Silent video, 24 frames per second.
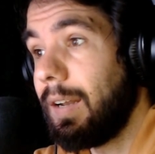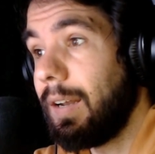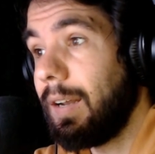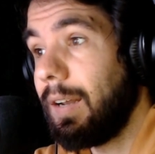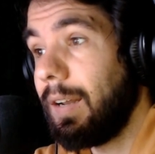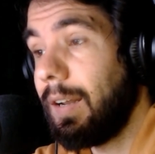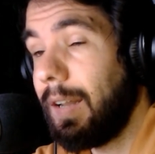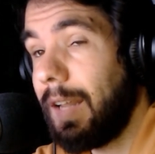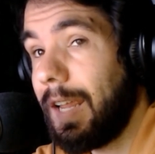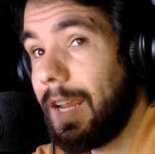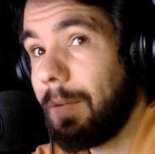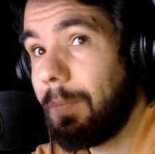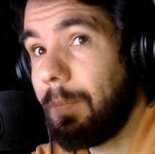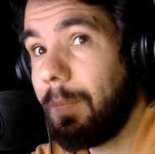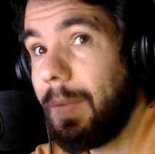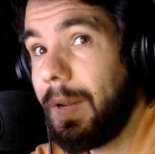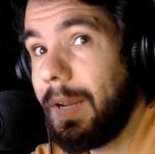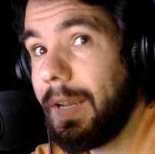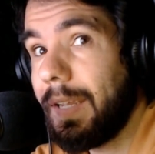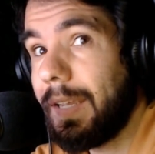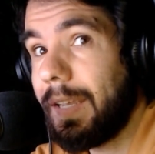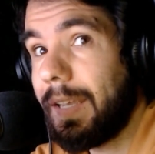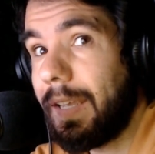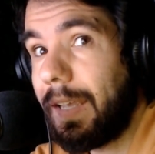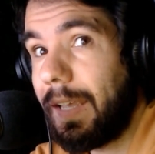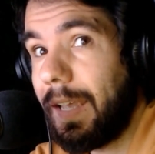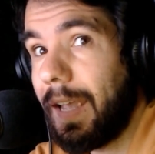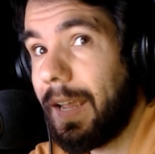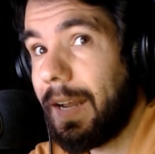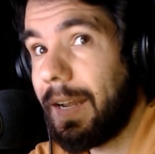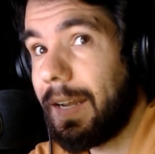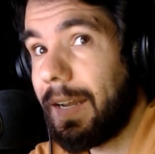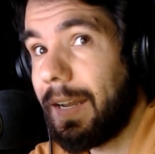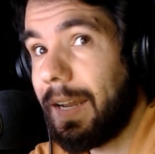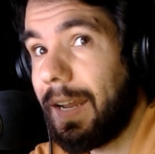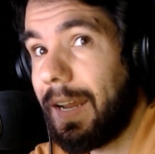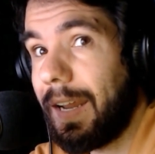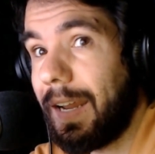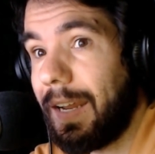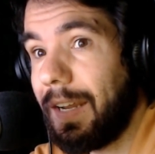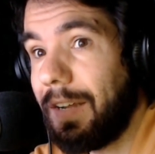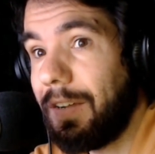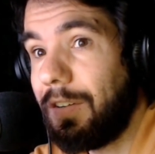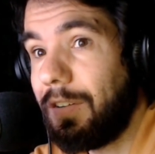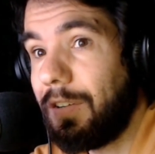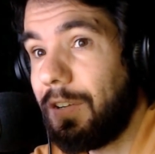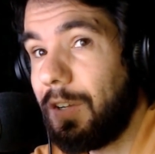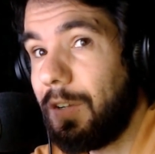let me get
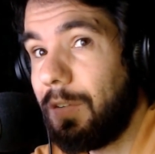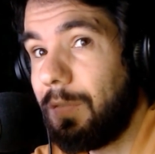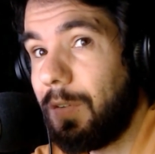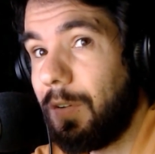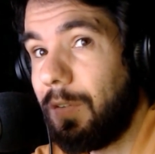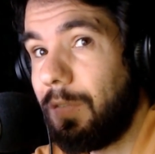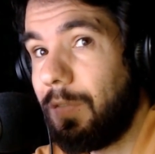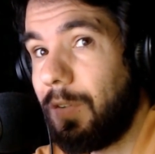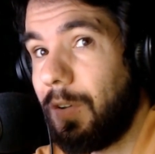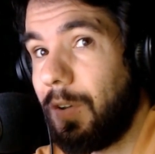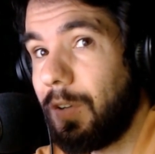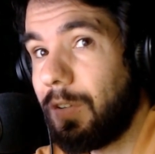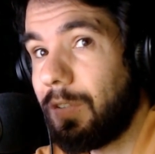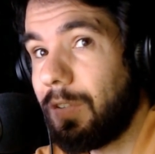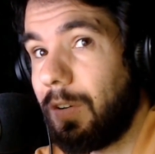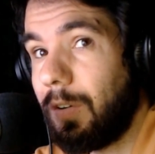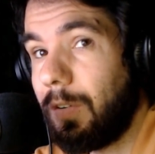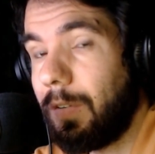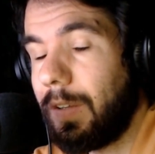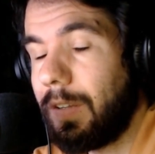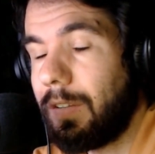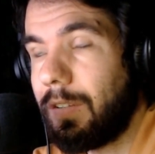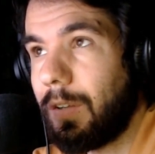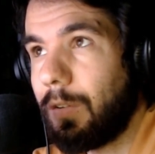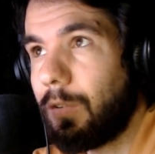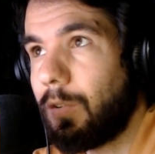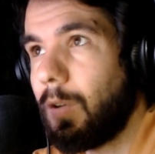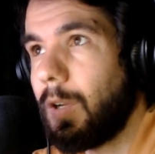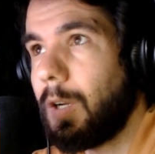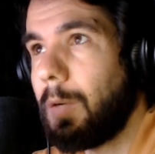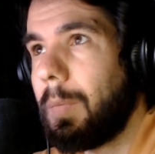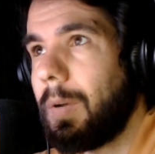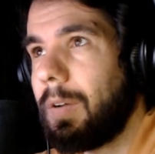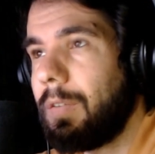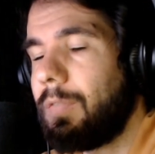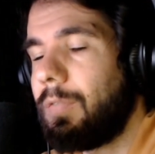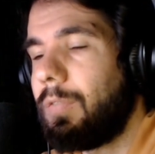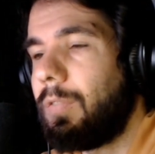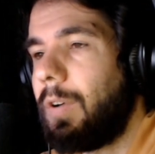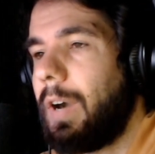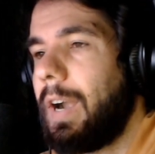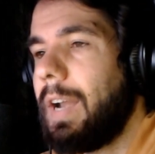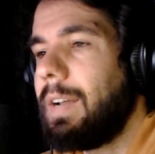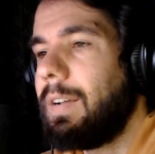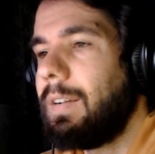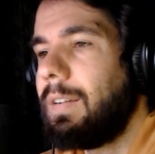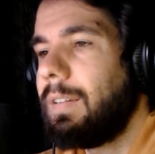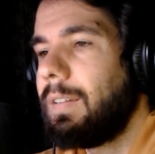into the first little thing. So I was talking to my
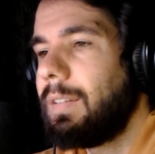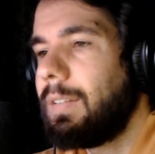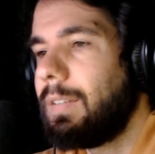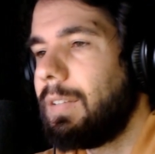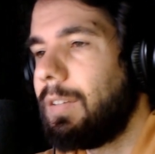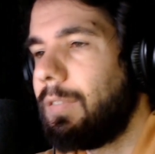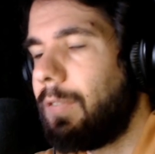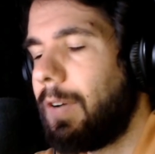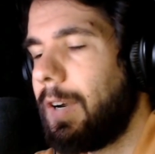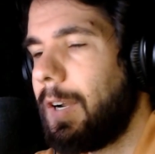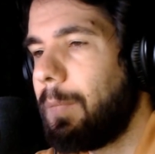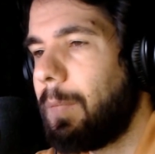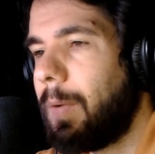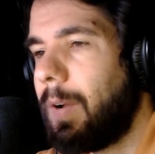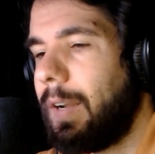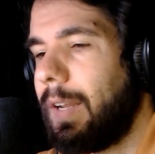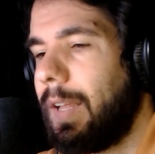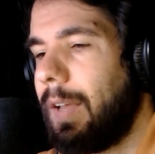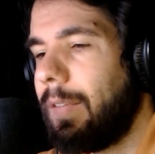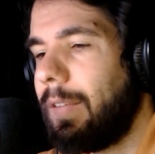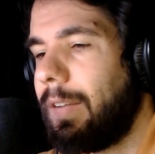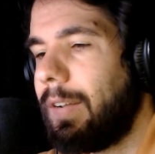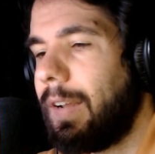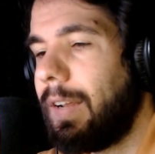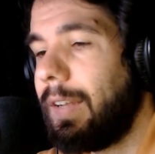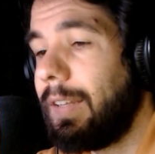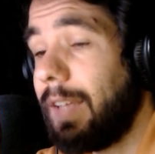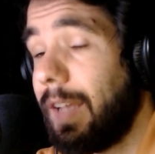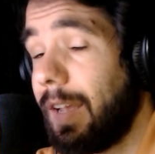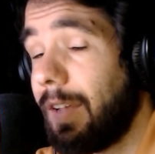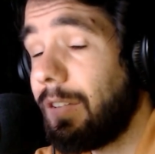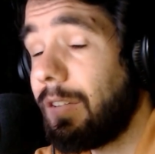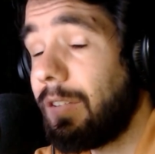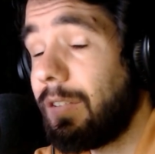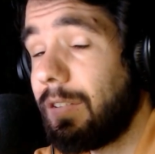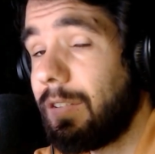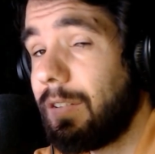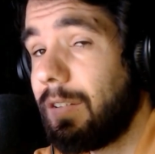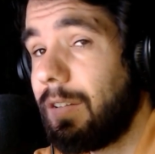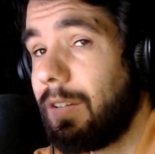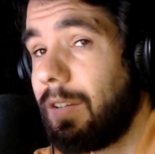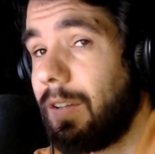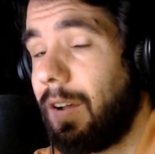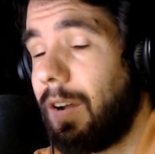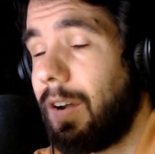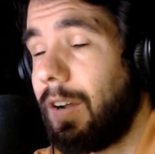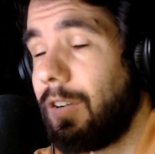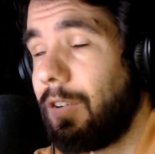friend, a friend of mine the other day. Yes,
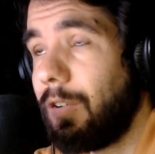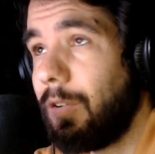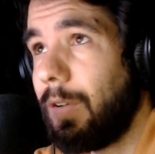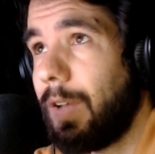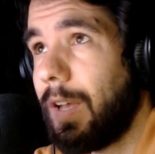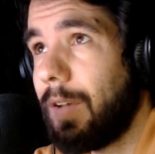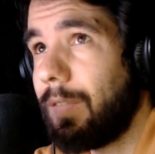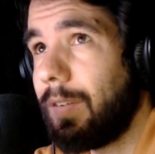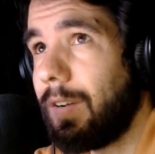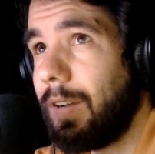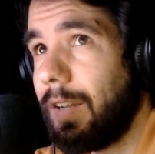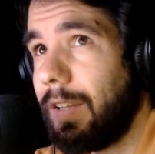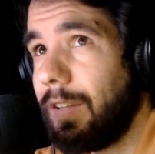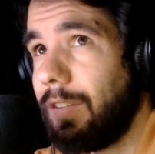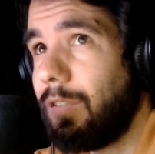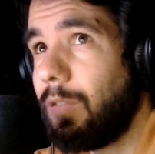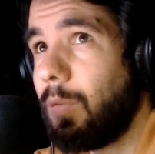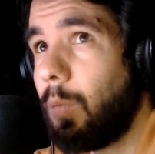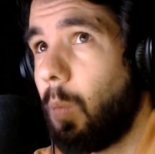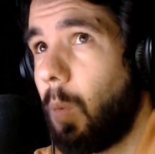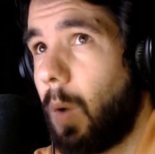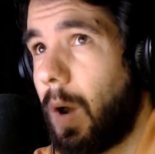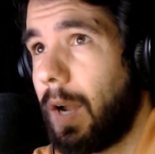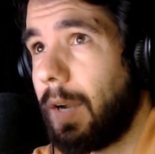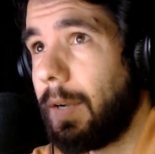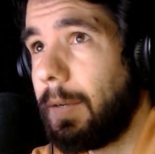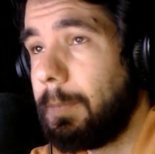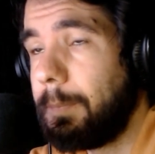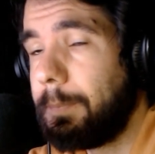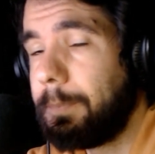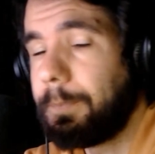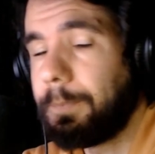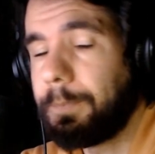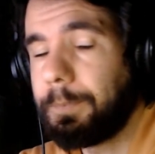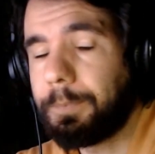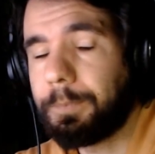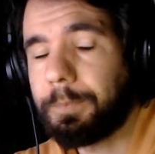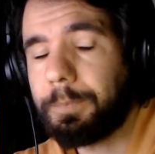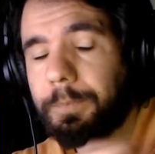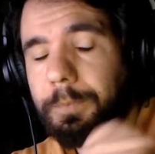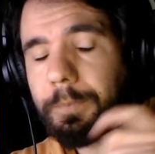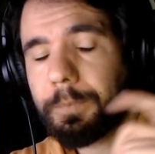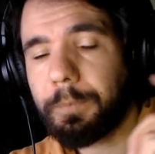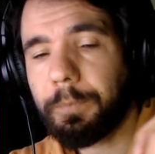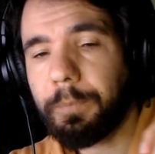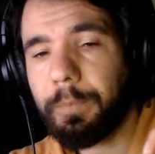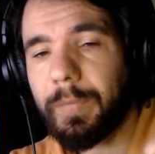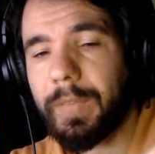I do have at least one.
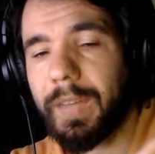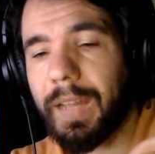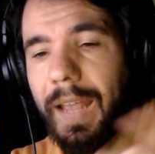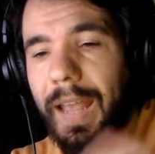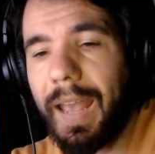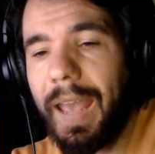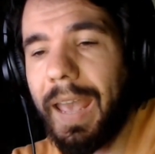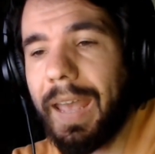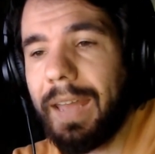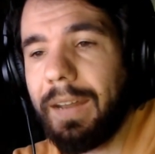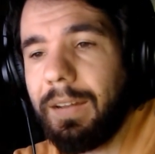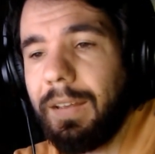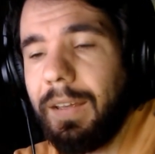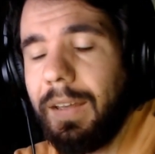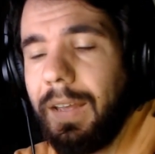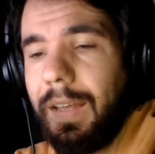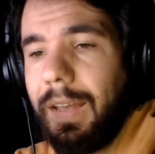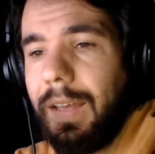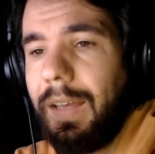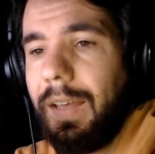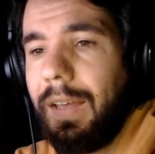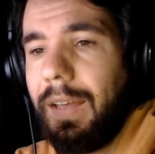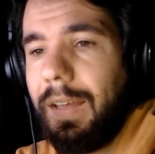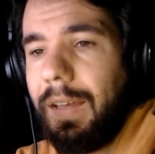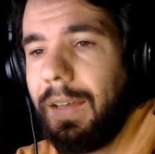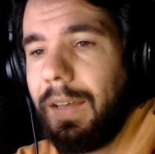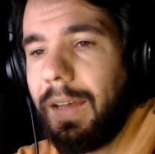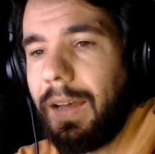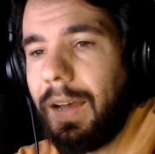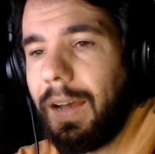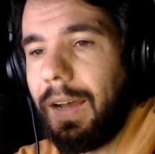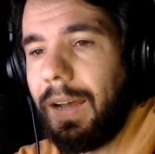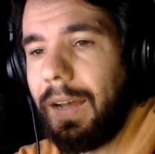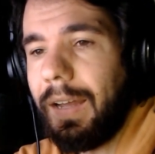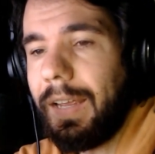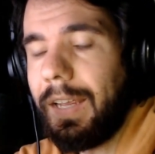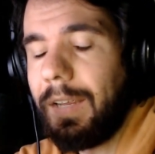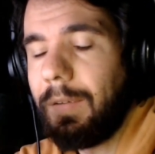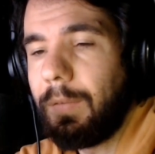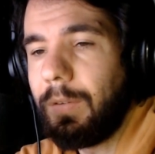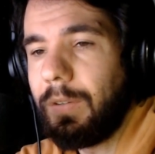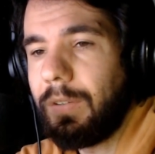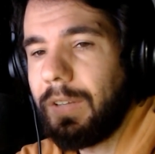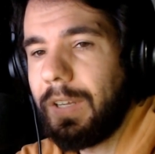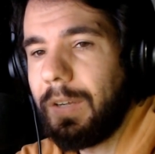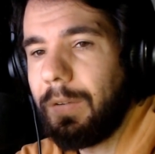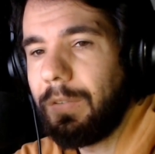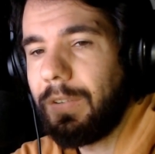And he
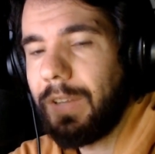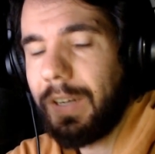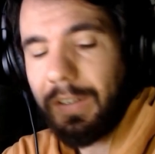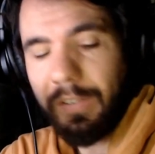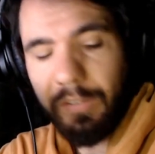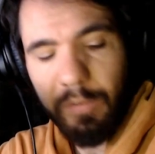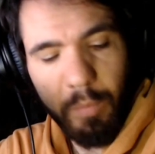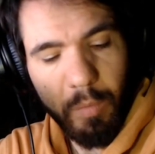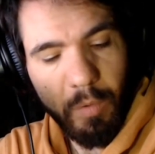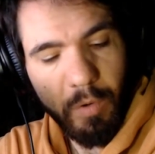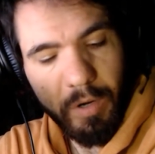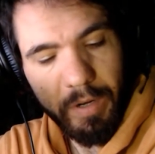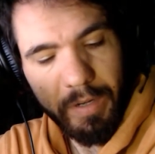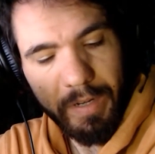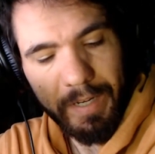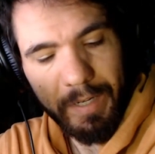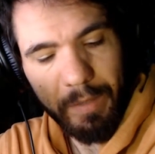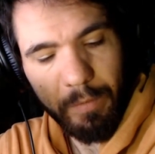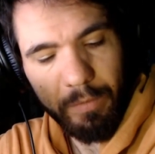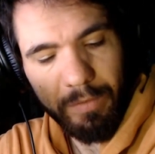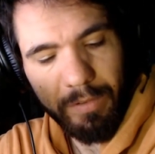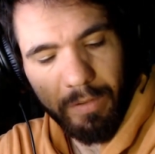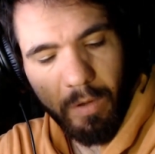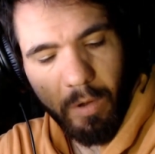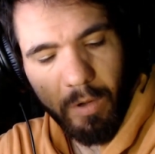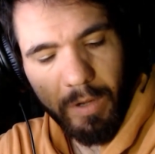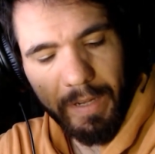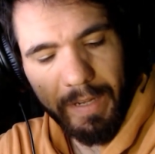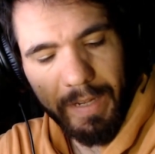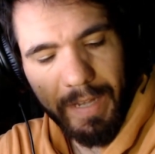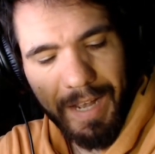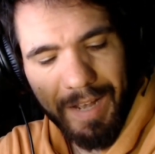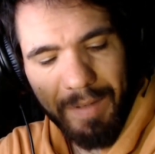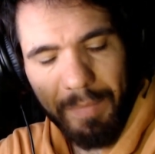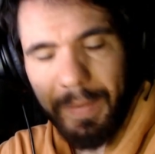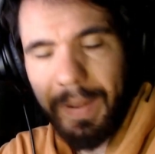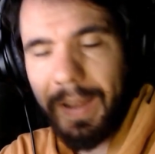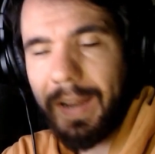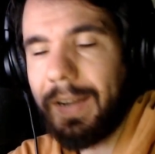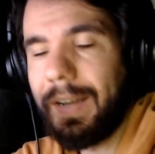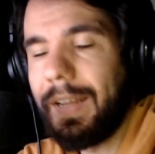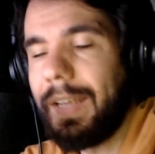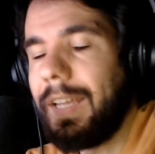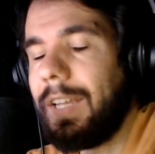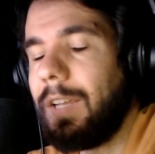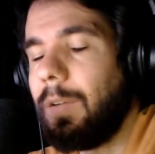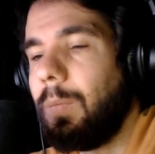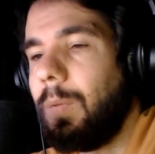was at his work and he was locking up, and
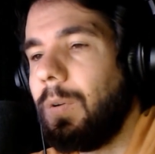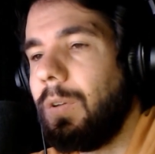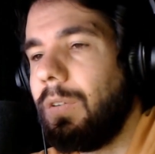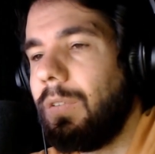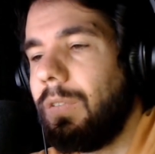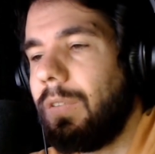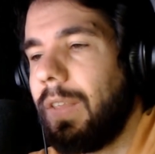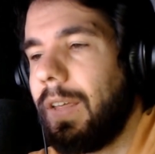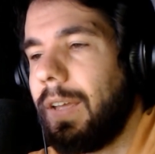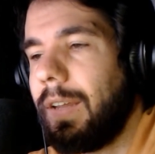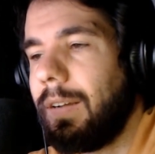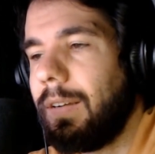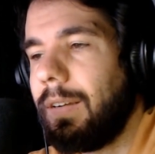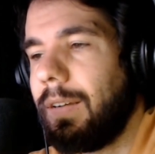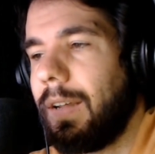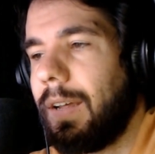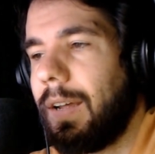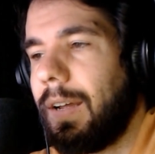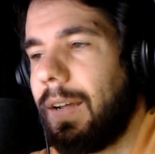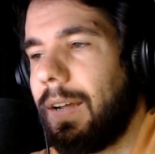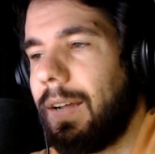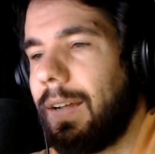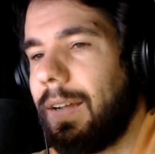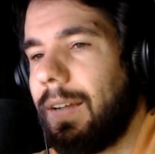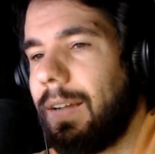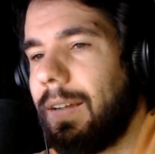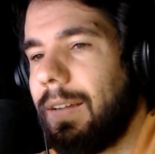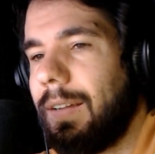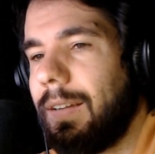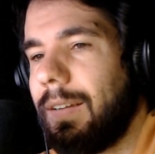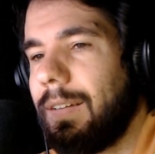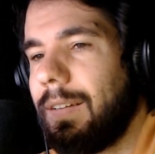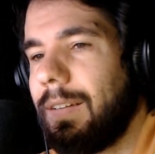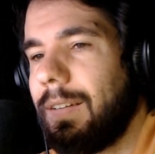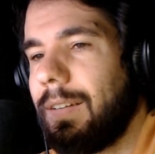he was then, I